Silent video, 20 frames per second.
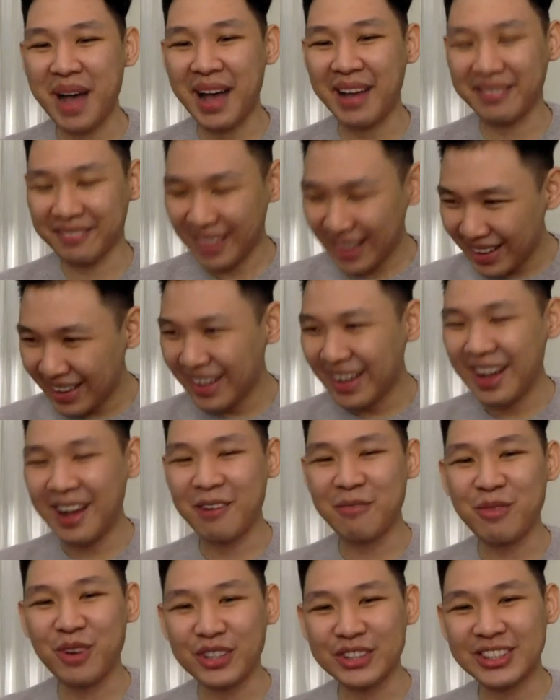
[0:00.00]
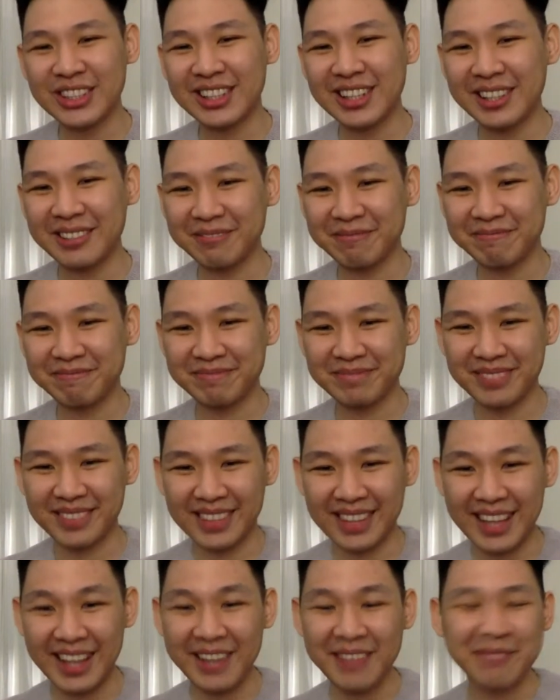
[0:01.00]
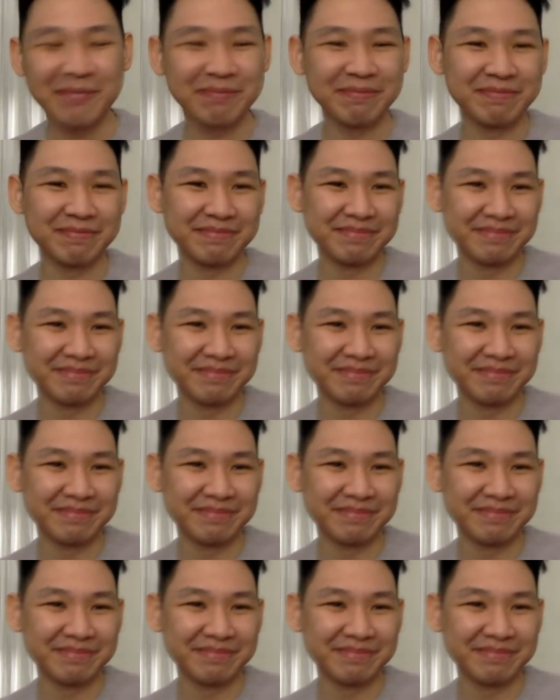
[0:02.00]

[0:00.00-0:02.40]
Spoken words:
buy. I'm watching it. Okay.